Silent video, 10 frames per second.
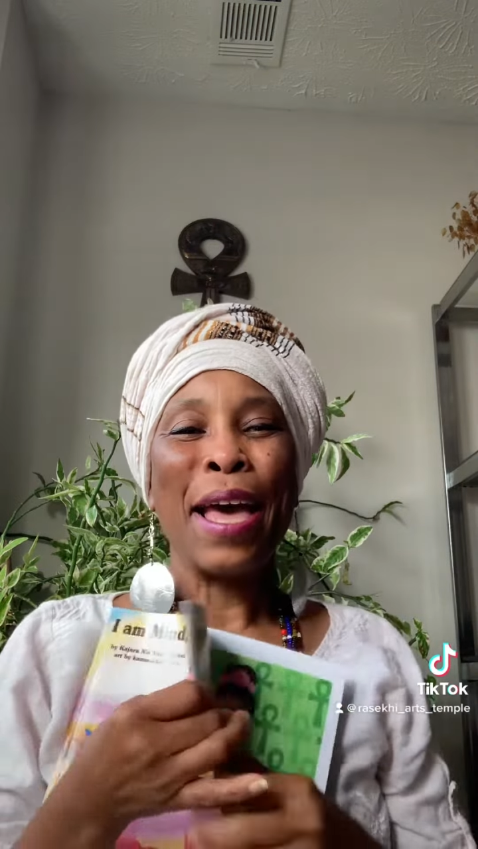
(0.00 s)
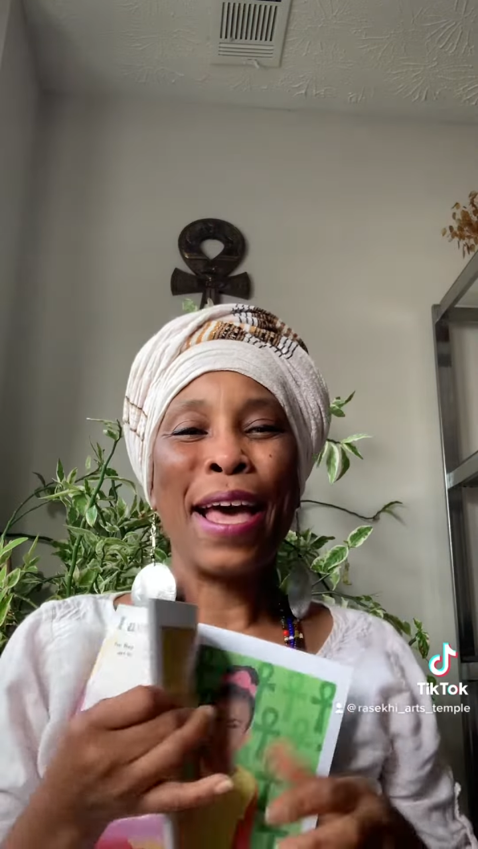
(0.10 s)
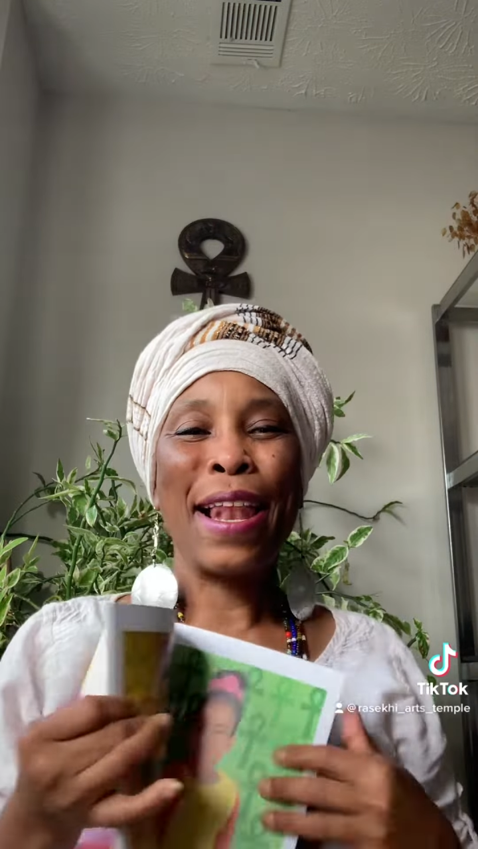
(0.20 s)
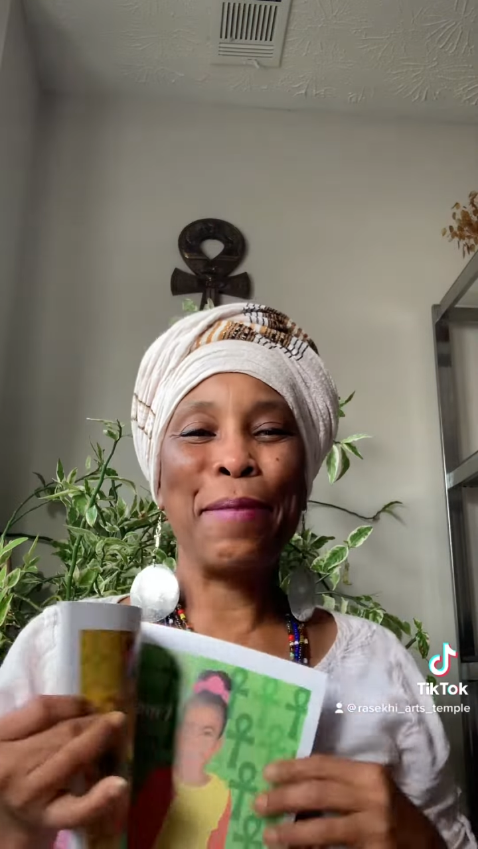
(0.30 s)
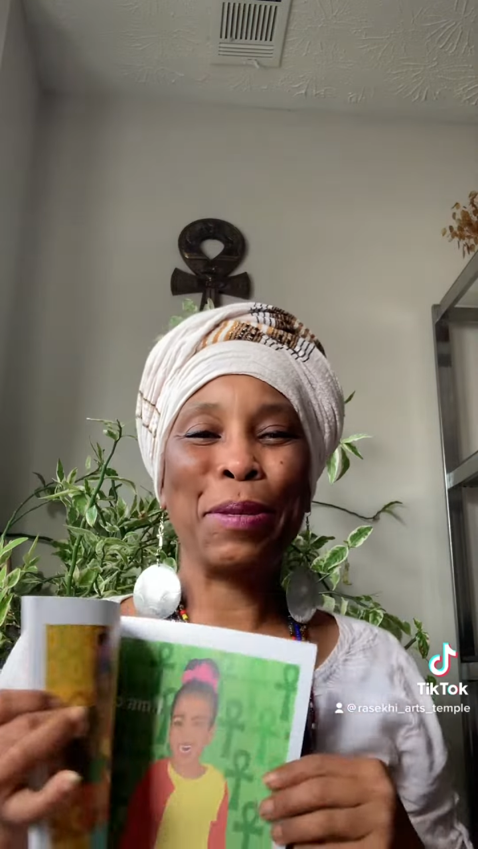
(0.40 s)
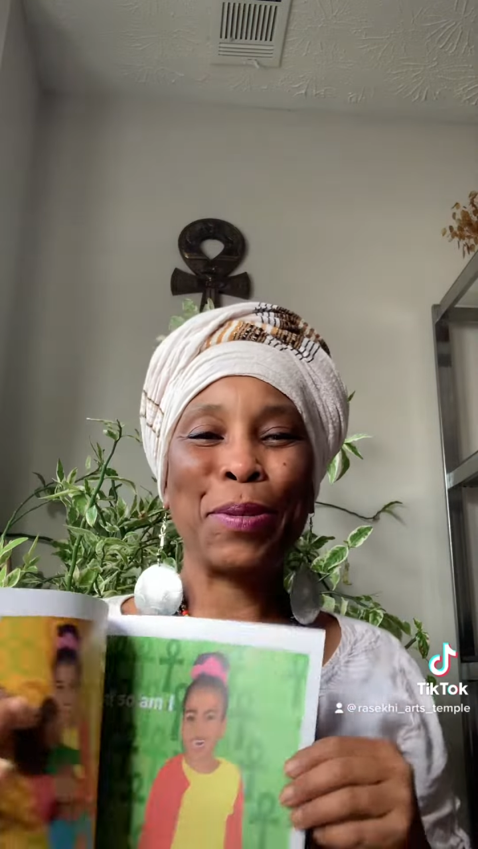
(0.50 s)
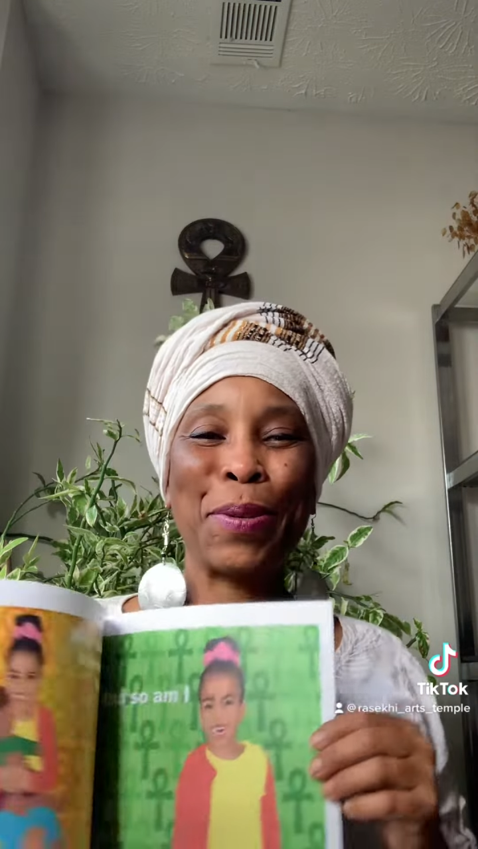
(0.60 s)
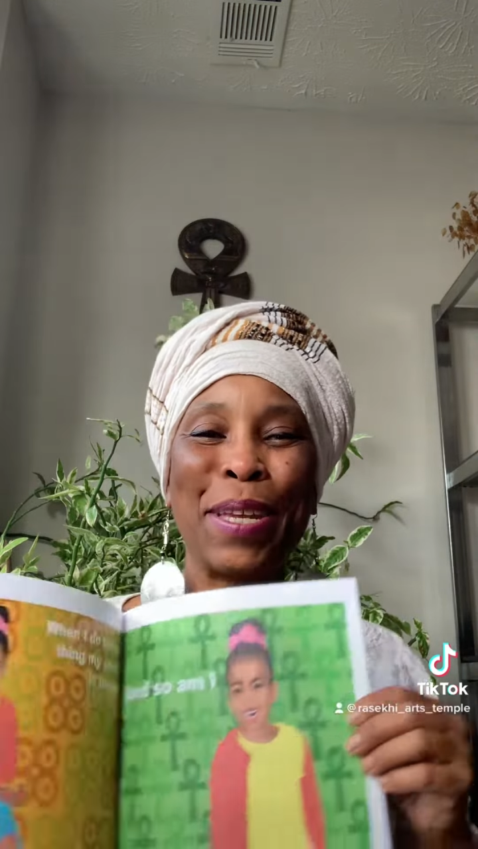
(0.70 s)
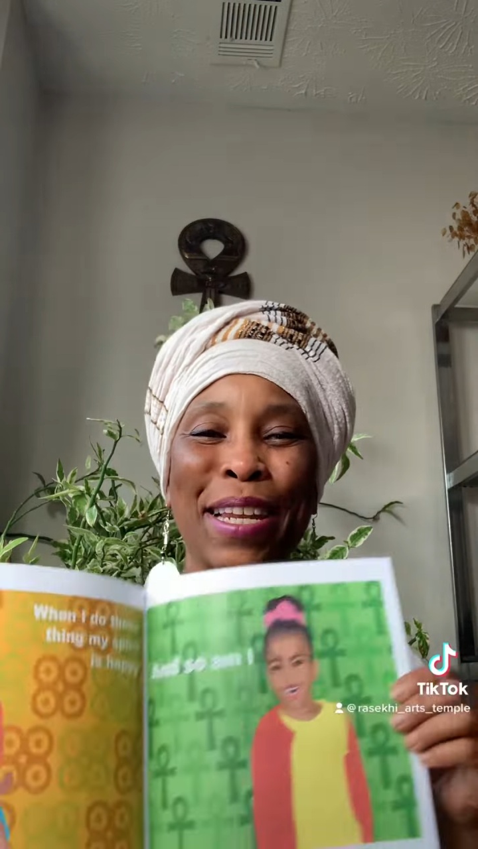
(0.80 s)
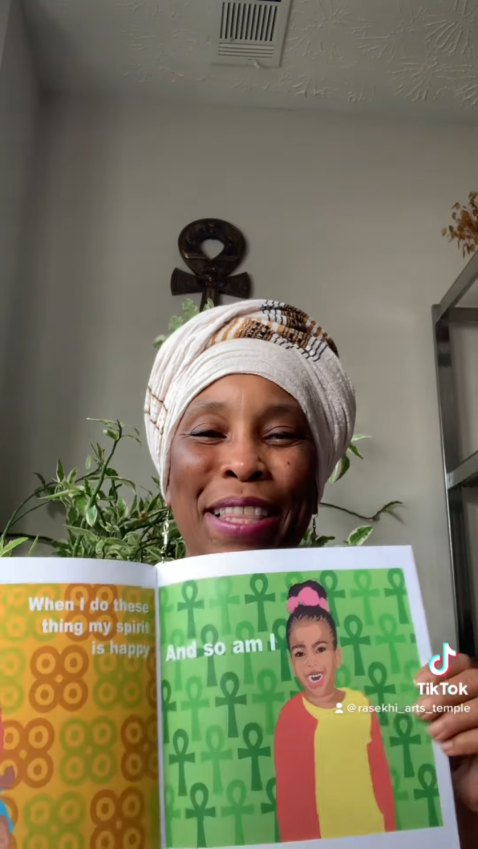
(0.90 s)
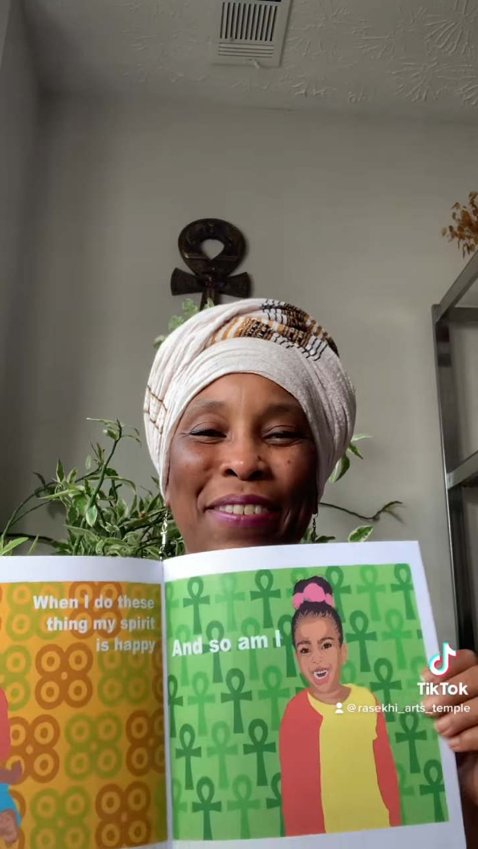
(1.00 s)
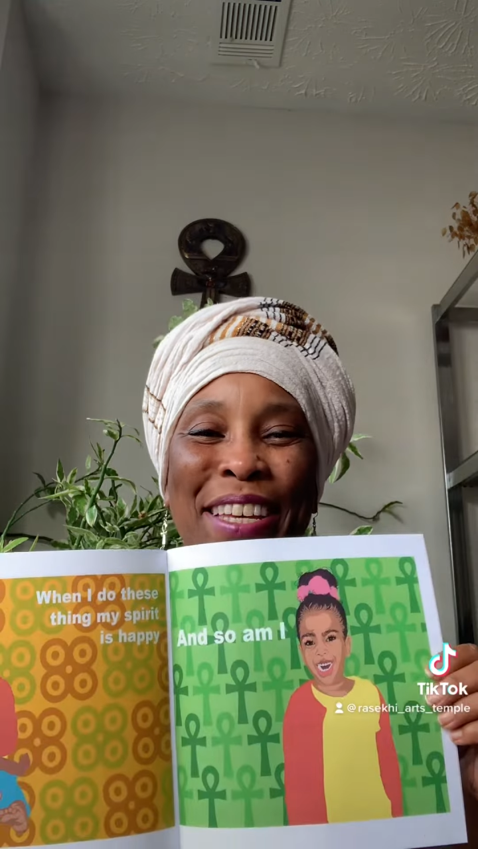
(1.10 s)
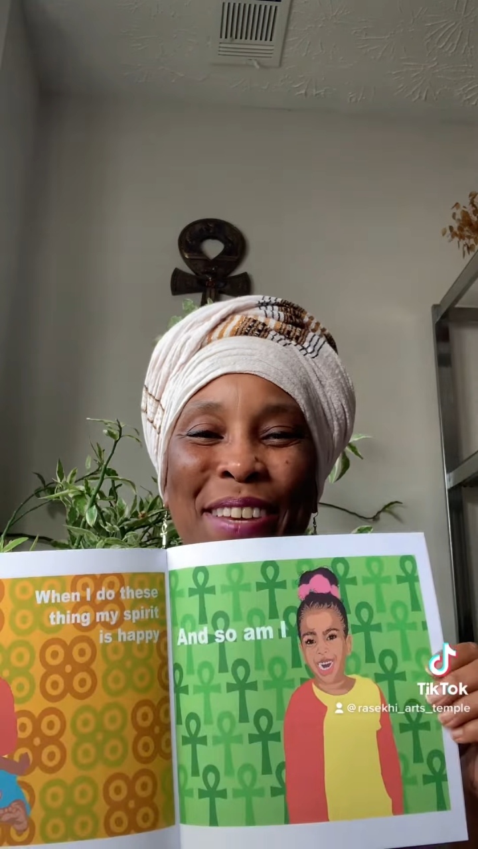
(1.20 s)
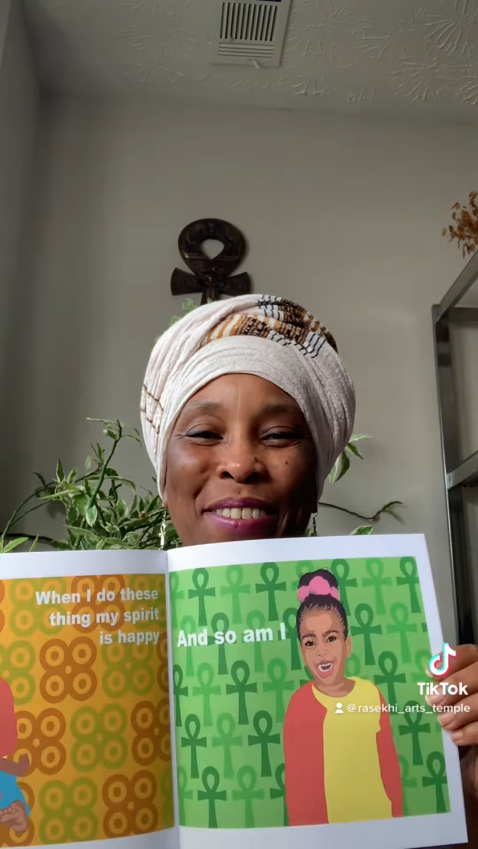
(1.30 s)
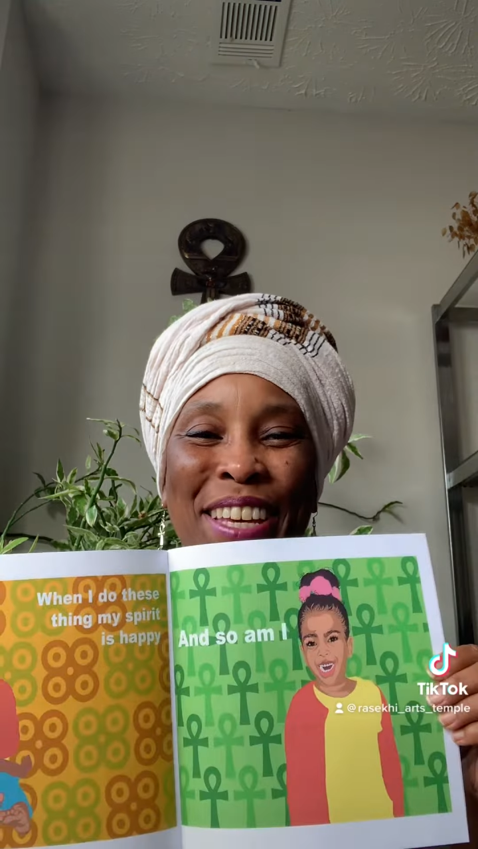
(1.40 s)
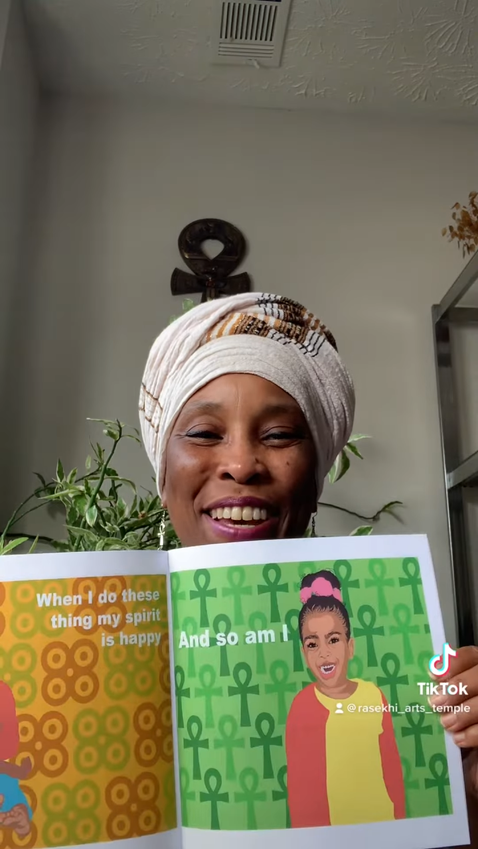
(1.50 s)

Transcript: Let me show you another one. Here we go.